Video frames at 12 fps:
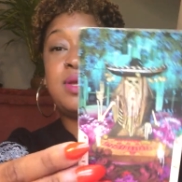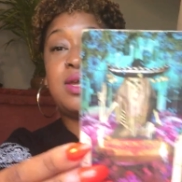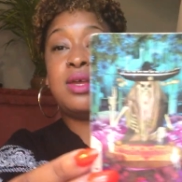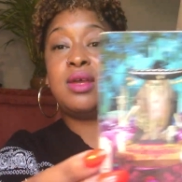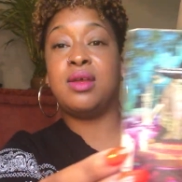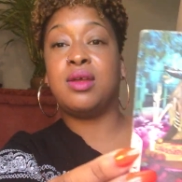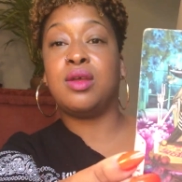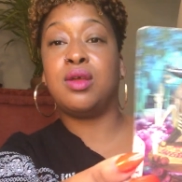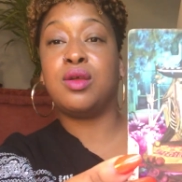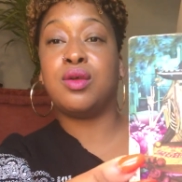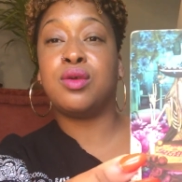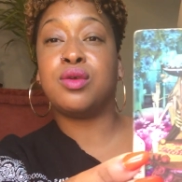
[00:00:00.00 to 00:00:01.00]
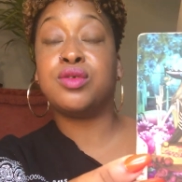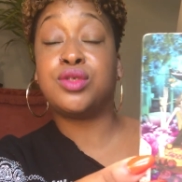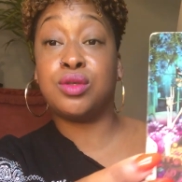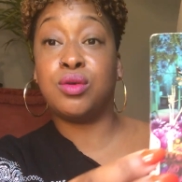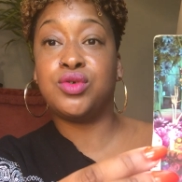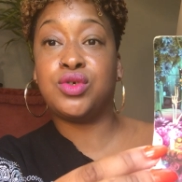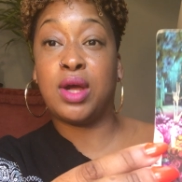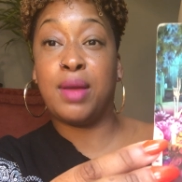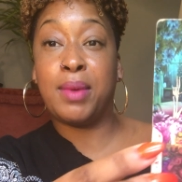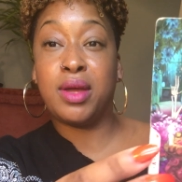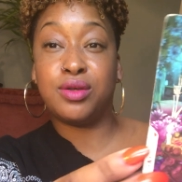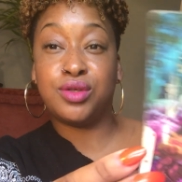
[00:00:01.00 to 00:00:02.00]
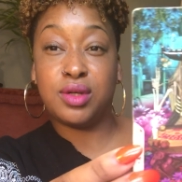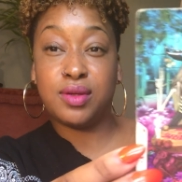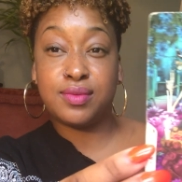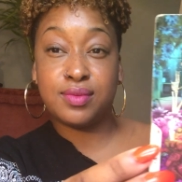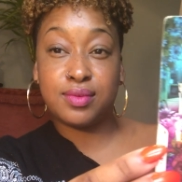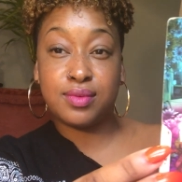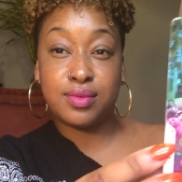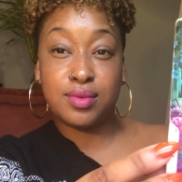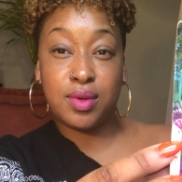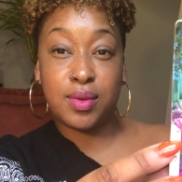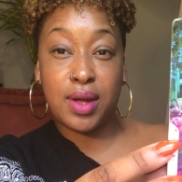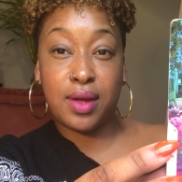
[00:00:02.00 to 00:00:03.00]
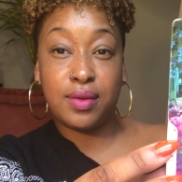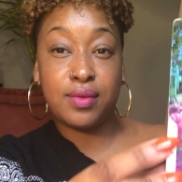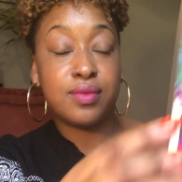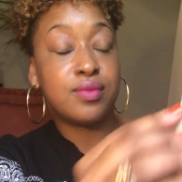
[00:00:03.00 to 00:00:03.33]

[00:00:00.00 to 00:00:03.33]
be soul tribe energy, okay?